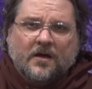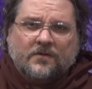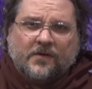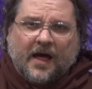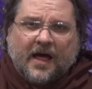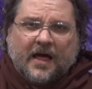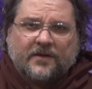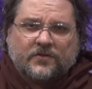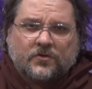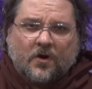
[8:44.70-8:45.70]

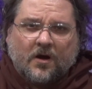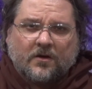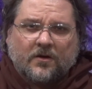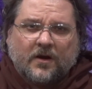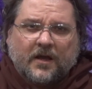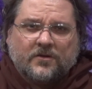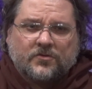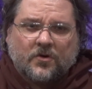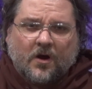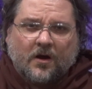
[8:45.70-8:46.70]
Five, stronger and
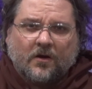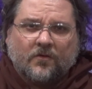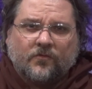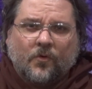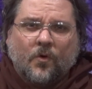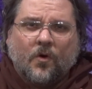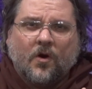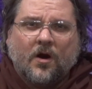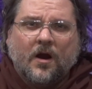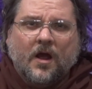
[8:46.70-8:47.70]
stronger.
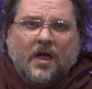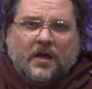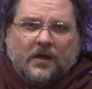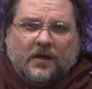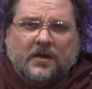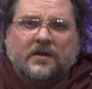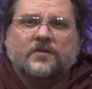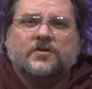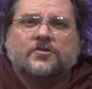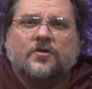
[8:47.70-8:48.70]
Four,
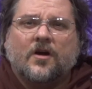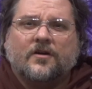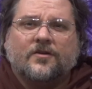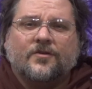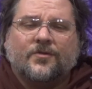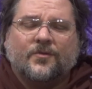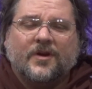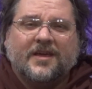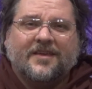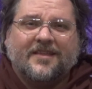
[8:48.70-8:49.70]
even stronger.
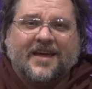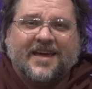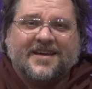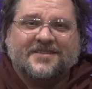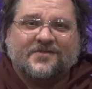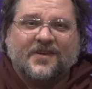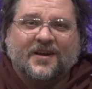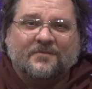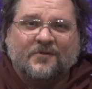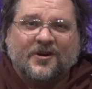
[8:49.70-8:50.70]
Three, the hands
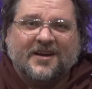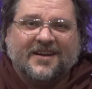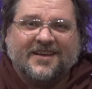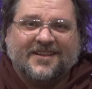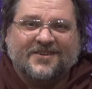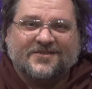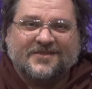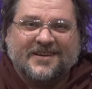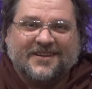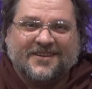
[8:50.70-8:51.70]
feel them really
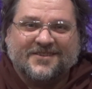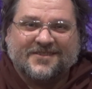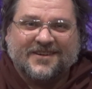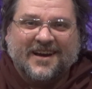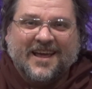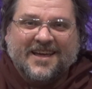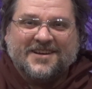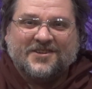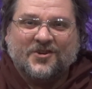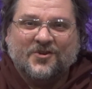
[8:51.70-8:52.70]
closer and closer.
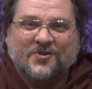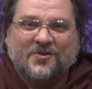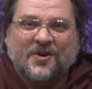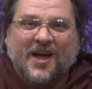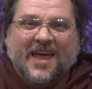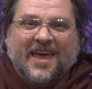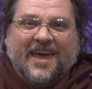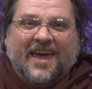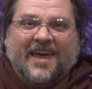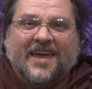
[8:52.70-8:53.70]
Two
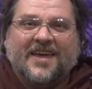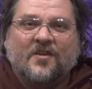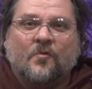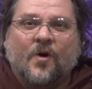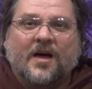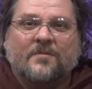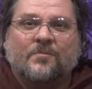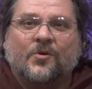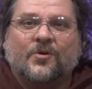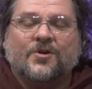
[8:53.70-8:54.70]
and one.
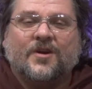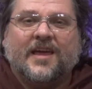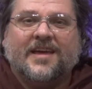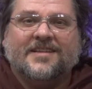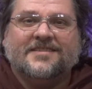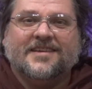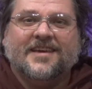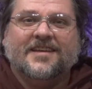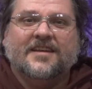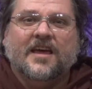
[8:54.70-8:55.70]
Pull your hands
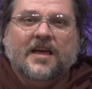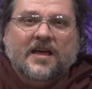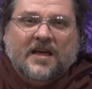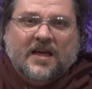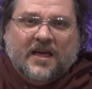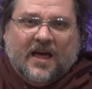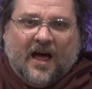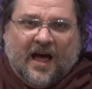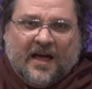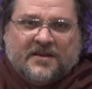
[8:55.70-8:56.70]
in,
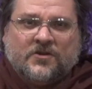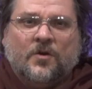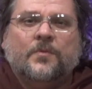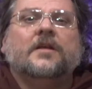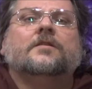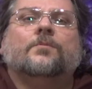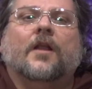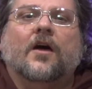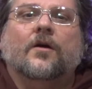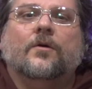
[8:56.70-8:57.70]
eyes open,
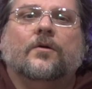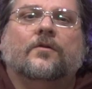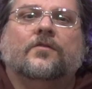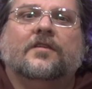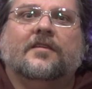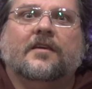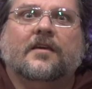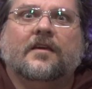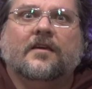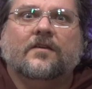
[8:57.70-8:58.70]
explode,
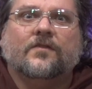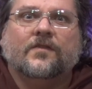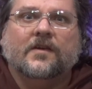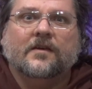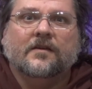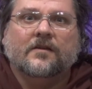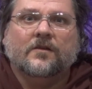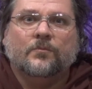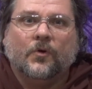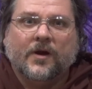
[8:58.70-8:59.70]
see,
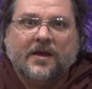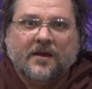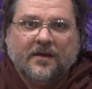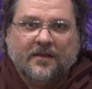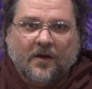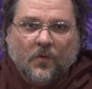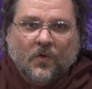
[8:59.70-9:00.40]
feel, breathe.